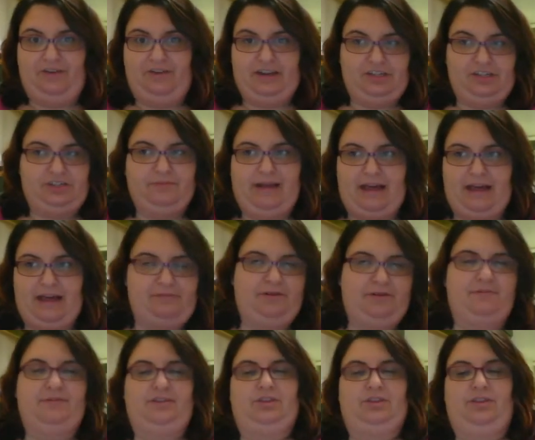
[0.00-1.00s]

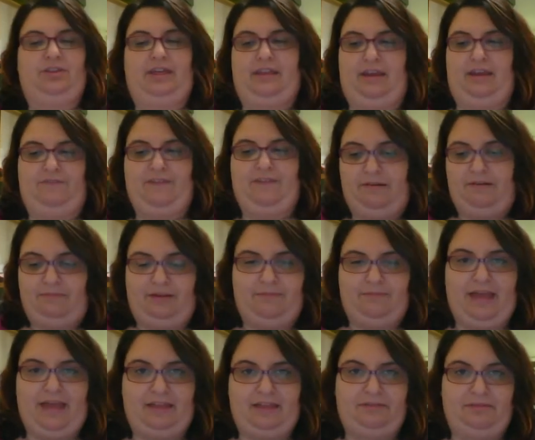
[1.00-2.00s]
and so they like found me
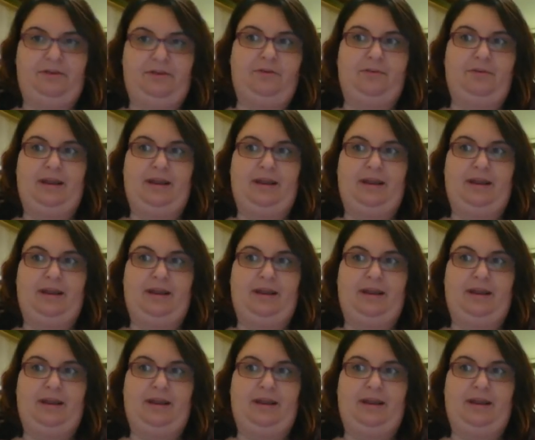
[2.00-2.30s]
a bathroom,